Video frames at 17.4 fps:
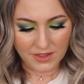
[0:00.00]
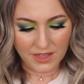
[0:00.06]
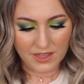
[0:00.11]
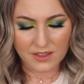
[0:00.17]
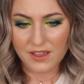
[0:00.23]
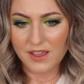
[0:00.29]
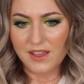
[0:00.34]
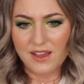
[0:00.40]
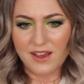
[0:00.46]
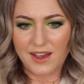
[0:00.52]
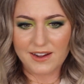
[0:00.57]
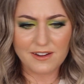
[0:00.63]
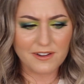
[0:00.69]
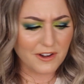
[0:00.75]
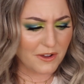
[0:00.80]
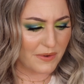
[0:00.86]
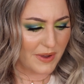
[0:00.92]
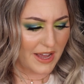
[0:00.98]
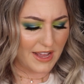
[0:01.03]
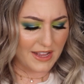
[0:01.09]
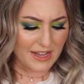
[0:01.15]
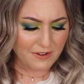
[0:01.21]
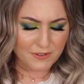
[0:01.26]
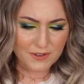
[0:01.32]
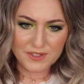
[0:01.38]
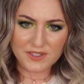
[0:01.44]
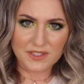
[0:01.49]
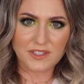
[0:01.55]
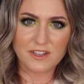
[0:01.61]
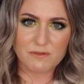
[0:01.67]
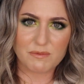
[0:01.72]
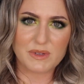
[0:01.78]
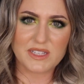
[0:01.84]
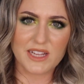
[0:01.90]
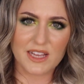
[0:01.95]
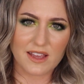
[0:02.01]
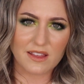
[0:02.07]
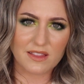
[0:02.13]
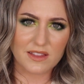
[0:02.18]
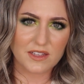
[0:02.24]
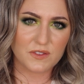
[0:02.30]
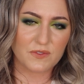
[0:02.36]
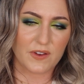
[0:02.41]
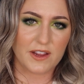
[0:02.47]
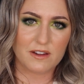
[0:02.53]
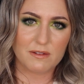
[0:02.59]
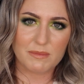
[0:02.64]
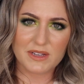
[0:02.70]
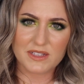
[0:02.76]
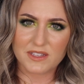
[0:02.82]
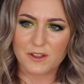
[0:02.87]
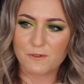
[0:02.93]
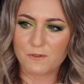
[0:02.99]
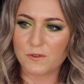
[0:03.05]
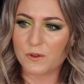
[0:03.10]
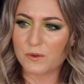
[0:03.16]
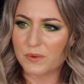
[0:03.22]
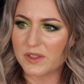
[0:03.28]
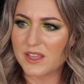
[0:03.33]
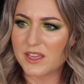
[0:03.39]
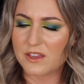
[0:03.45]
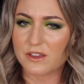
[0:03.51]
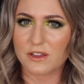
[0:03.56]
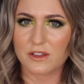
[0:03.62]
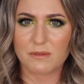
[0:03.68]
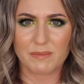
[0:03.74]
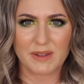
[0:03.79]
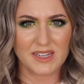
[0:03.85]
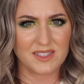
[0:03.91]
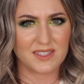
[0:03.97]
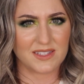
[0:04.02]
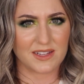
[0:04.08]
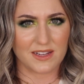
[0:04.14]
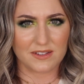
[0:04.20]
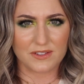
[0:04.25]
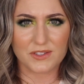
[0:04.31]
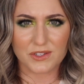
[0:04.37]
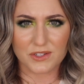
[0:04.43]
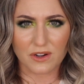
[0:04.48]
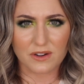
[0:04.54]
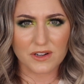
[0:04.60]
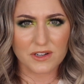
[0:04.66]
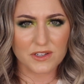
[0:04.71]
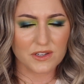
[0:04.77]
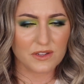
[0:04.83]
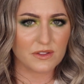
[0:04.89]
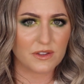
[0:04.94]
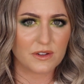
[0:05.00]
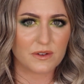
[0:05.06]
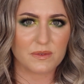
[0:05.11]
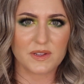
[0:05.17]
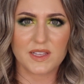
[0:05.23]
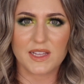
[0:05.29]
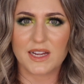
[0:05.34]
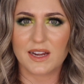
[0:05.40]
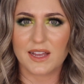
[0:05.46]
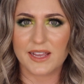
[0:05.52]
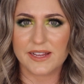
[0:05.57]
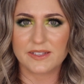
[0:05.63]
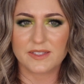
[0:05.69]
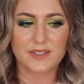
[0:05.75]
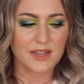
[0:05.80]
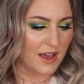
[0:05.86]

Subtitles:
Like, I don't know, ever since I've been taking these vitamins, I feel really good. My skin started to look really nice.